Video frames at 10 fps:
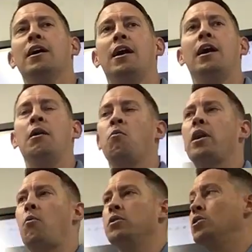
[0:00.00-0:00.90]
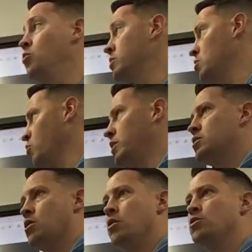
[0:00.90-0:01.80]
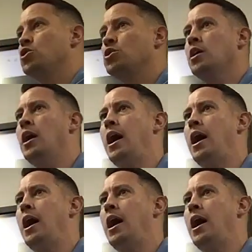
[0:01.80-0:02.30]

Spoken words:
and what I would do is the research,